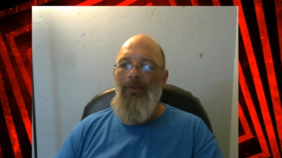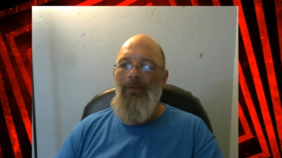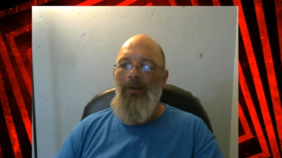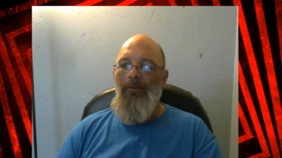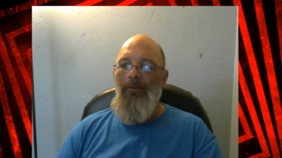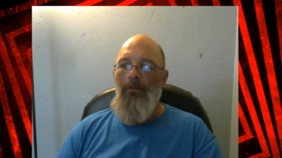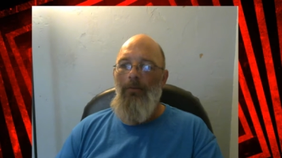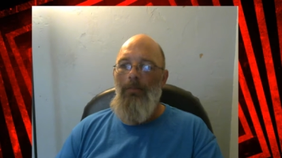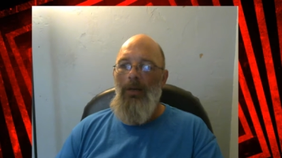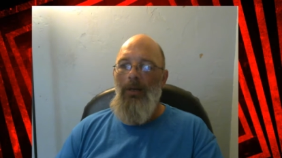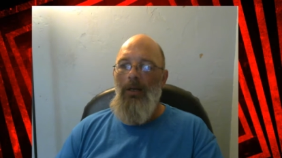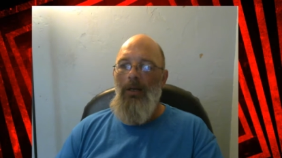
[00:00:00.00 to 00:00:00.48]

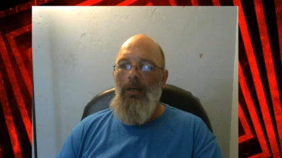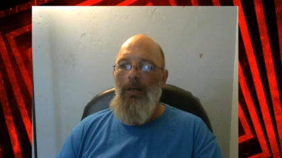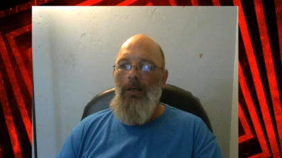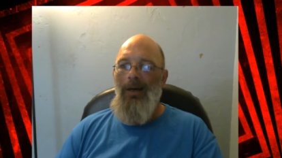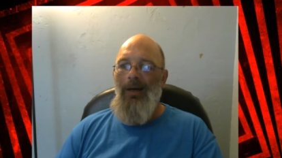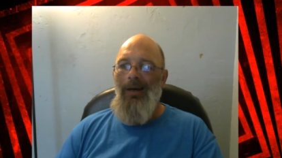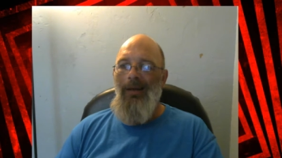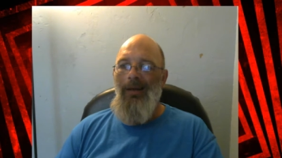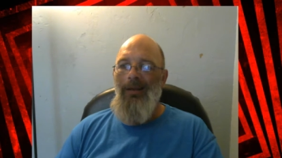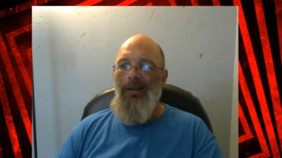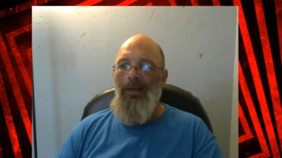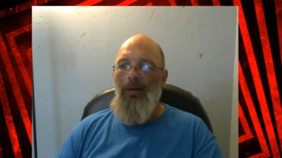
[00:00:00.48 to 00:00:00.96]
never been a
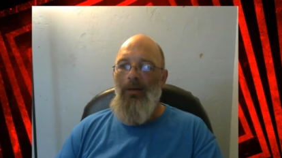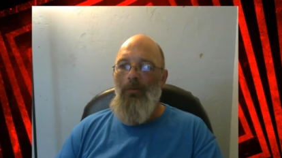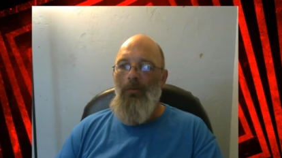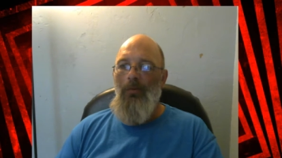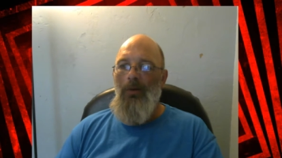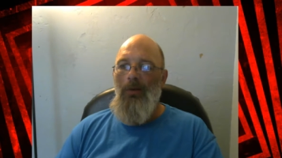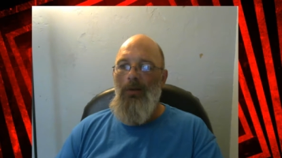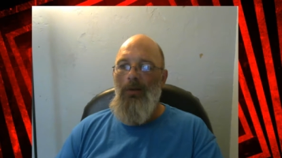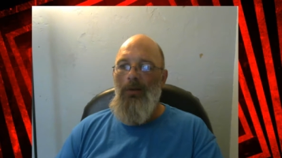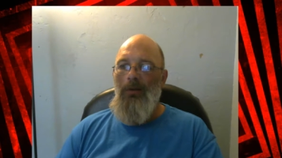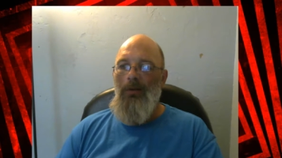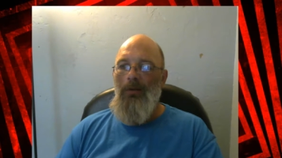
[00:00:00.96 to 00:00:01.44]
guy that
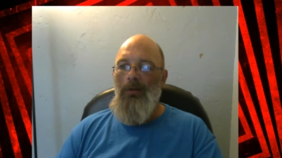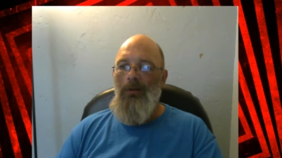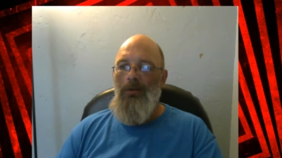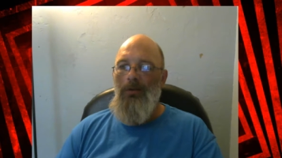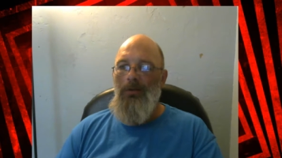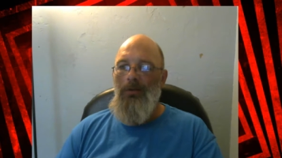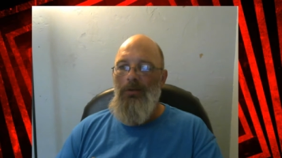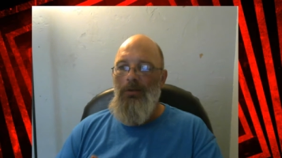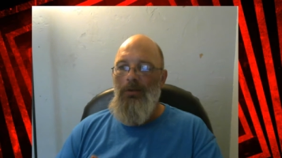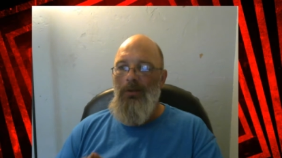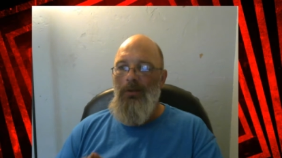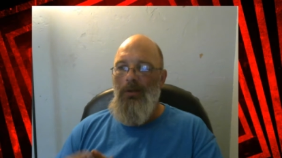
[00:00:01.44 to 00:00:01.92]

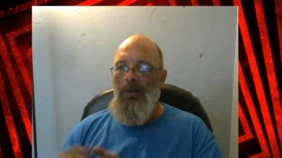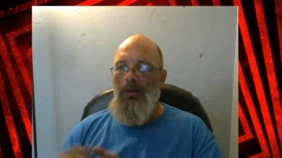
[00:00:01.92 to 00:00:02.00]
was